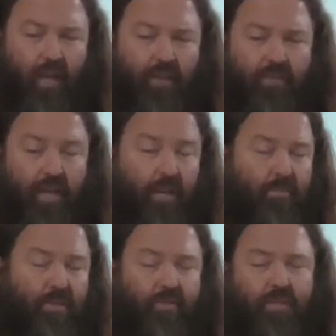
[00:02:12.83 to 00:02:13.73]
that
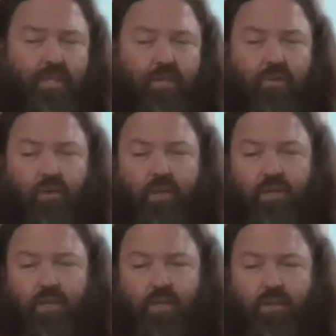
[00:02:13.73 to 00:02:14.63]
number's obviously growing.
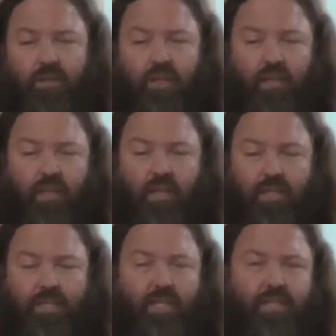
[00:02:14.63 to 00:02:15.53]
So
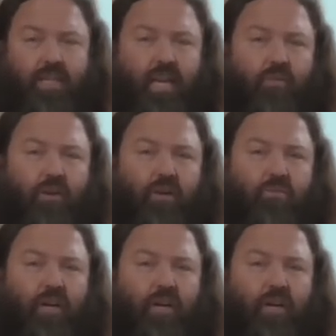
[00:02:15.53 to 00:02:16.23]
let's see how we go.